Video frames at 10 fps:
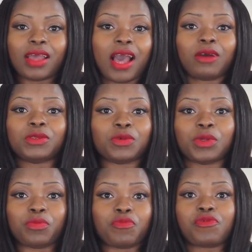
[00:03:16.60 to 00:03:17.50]
How do
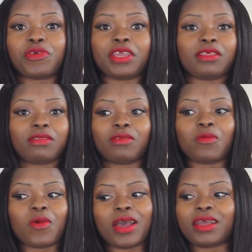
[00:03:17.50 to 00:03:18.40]
we breathe?
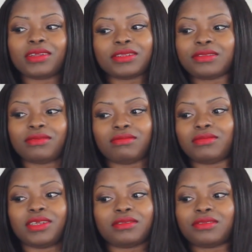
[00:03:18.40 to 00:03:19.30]
Why
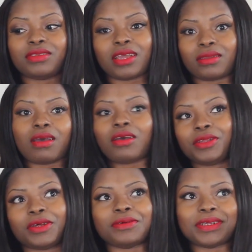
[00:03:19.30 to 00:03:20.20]
bits like that?
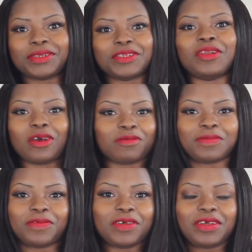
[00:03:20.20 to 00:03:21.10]
You know, I just love
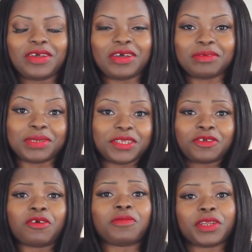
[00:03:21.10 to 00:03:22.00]
um,
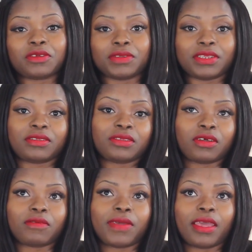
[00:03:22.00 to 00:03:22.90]
discovering all this
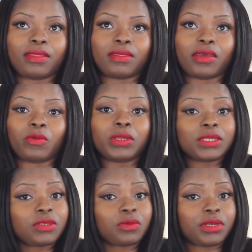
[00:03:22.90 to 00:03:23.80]
stuff, and uh, which
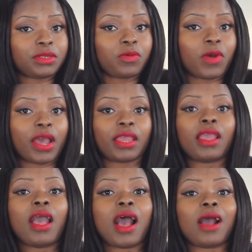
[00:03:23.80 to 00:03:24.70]
is the reason why
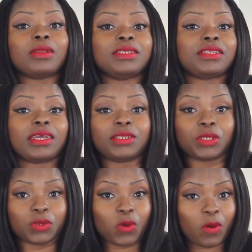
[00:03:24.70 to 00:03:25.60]
I decided
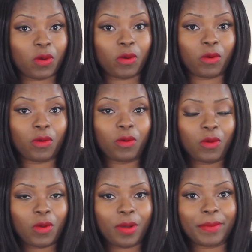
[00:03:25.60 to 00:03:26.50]
to call
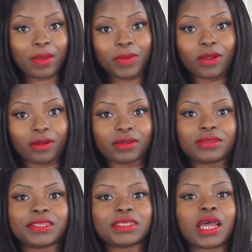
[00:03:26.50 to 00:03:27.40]
my blog
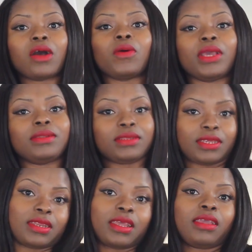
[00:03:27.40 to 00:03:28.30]
Style and
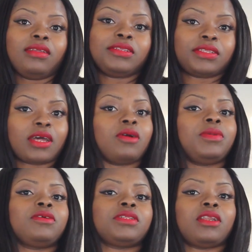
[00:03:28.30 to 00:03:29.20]
DNA. Style
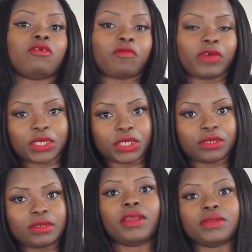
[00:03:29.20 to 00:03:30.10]
because I love
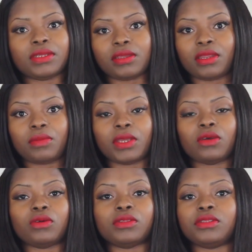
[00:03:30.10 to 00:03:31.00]
fashion and DNA
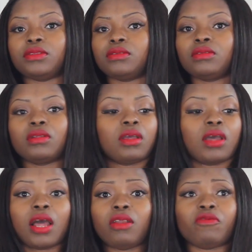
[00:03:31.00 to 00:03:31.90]
because
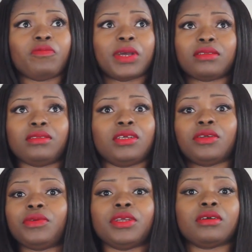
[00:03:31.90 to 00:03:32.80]
I love
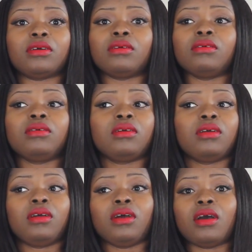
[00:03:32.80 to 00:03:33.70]
bacteria,
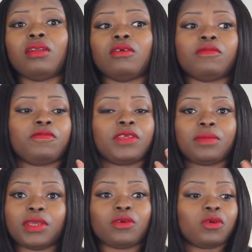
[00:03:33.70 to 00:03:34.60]
I love
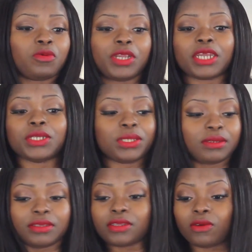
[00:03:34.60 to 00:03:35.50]
chemical
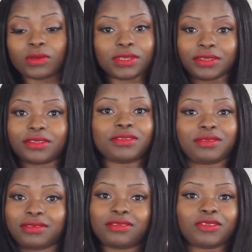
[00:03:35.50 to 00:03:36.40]
reactions, all this
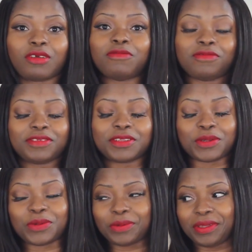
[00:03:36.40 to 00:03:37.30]
stuff. So